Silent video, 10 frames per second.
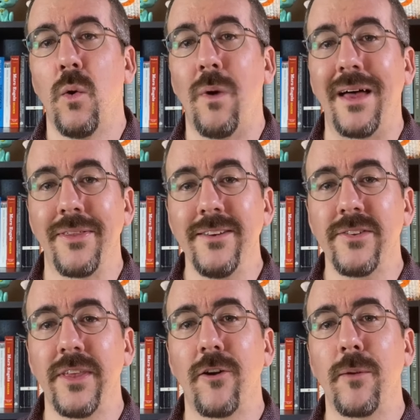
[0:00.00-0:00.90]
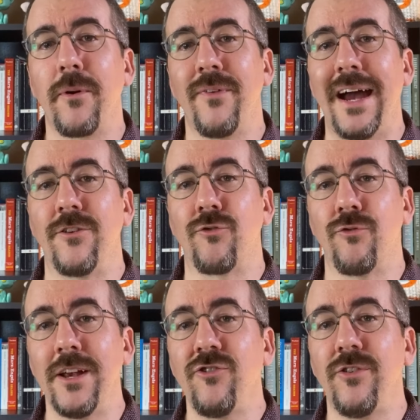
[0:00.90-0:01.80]
While this theory provides
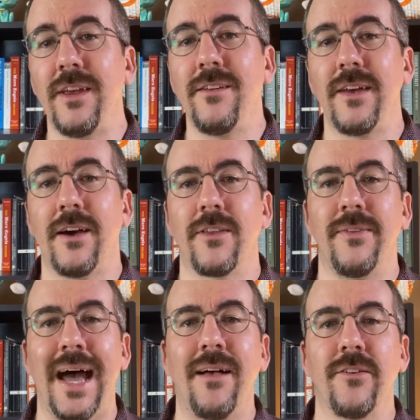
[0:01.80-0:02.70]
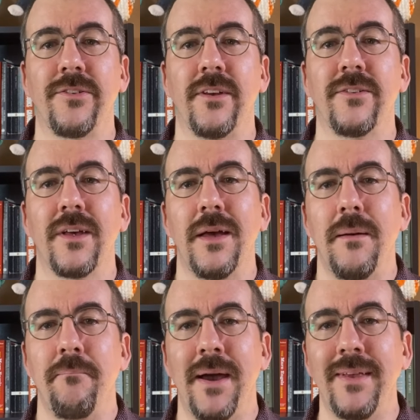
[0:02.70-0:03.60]
rich, detailed analysis,
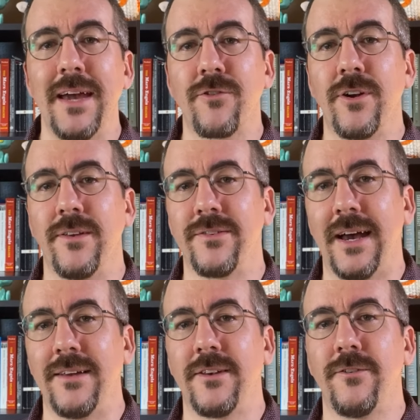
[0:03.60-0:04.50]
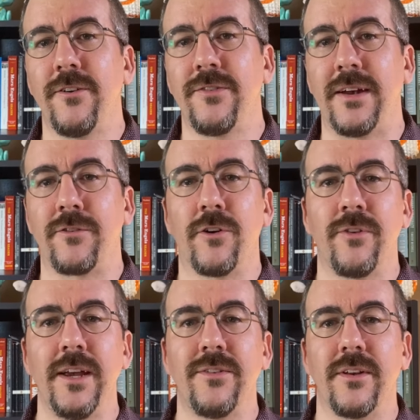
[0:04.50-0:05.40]
many have criticized it for several
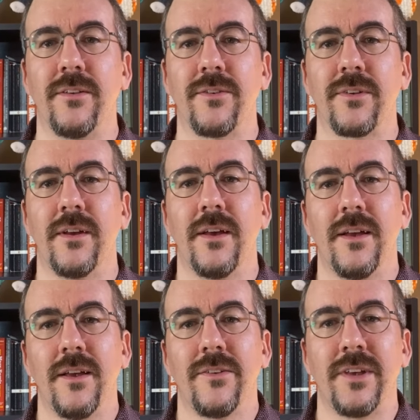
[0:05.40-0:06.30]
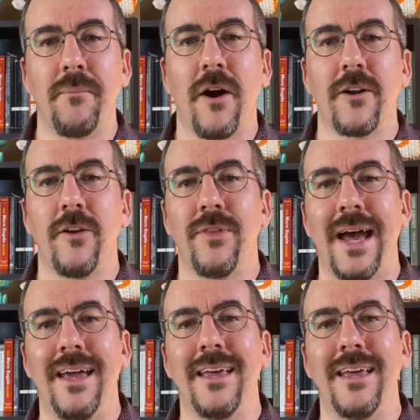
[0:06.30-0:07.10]
reasons. Some argue that